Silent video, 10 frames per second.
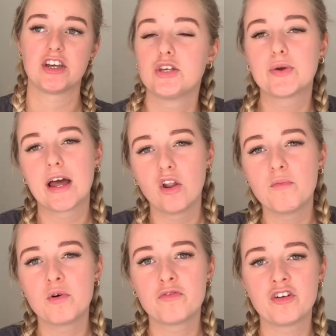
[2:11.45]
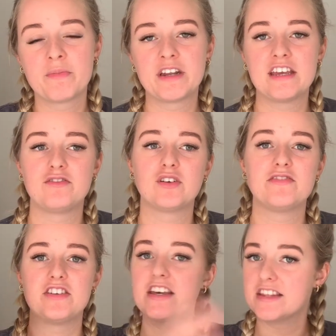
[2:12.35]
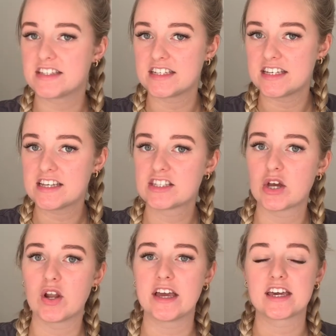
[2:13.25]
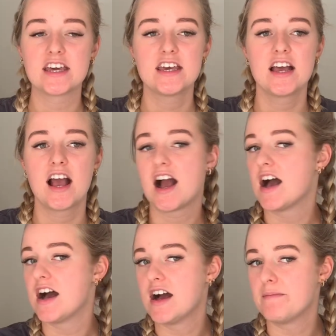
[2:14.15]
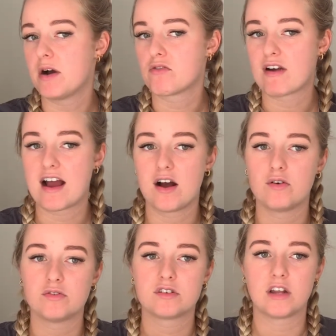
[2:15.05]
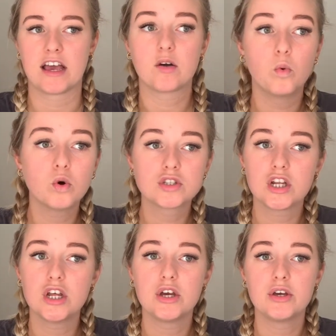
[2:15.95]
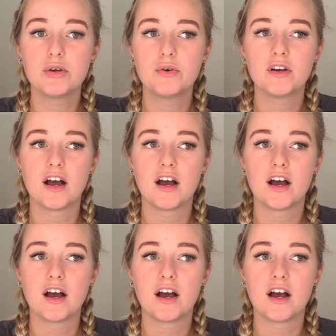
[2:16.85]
You get a lot more for your money if you're living in the city, so like around like Waterloo